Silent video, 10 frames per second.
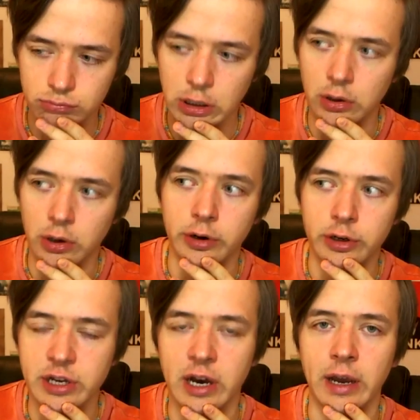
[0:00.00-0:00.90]
a
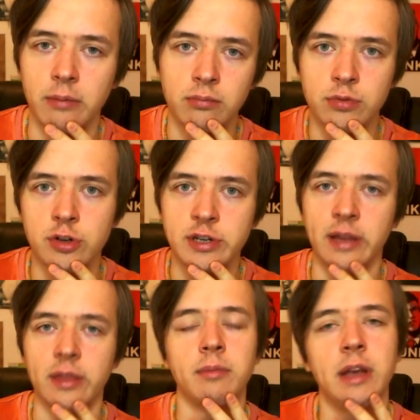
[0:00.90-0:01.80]
longer time to
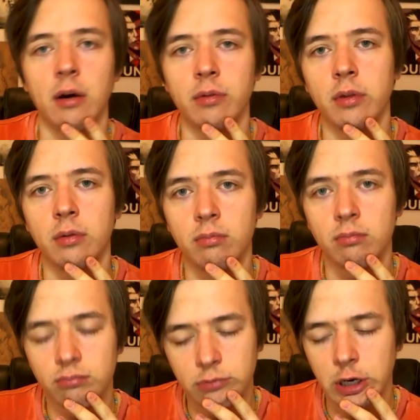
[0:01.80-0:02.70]
take them down,
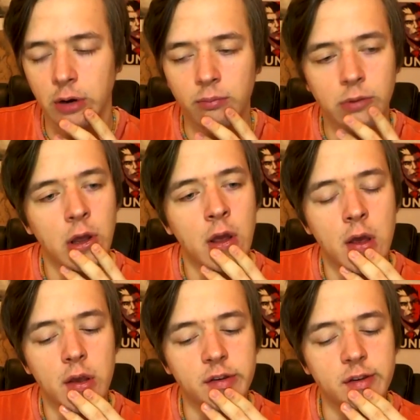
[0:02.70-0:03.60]
you know.
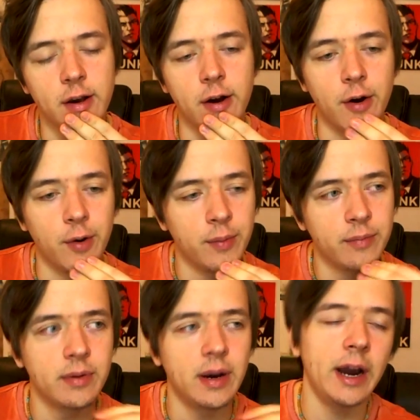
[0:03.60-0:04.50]
So
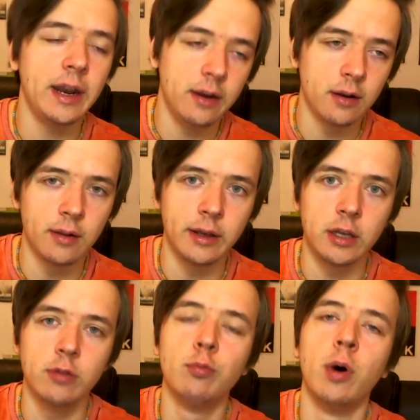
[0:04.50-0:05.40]
ideally,
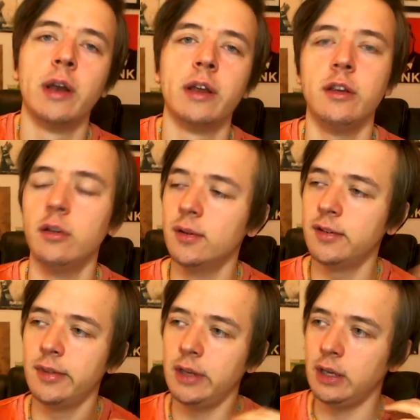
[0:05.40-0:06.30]
you'd want to
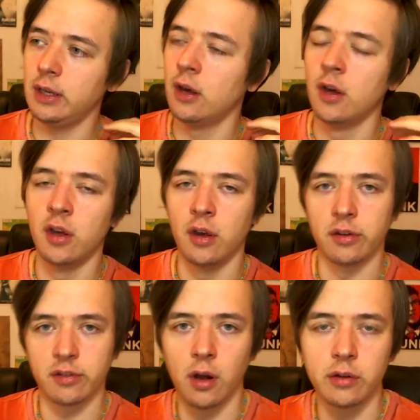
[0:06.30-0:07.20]
use the
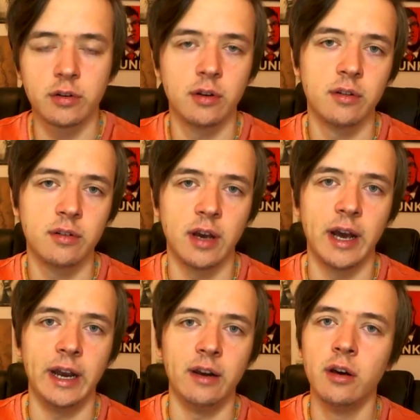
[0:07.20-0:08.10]
assault
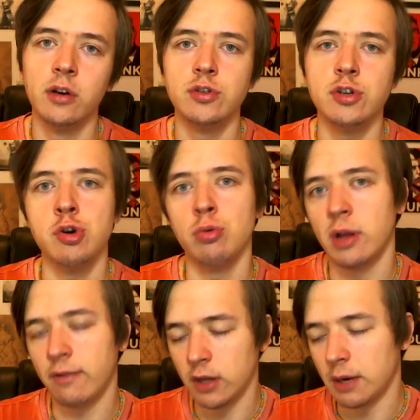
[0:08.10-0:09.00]
side to
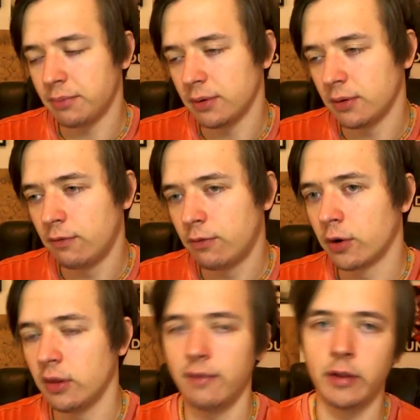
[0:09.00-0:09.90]
level up,
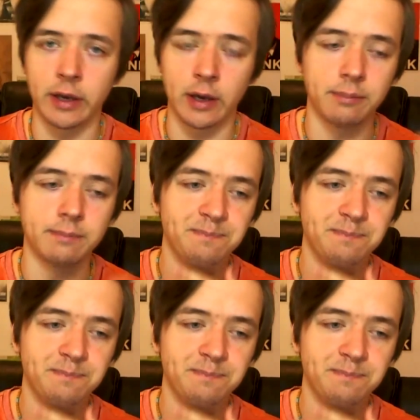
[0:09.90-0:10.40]
for leveling up.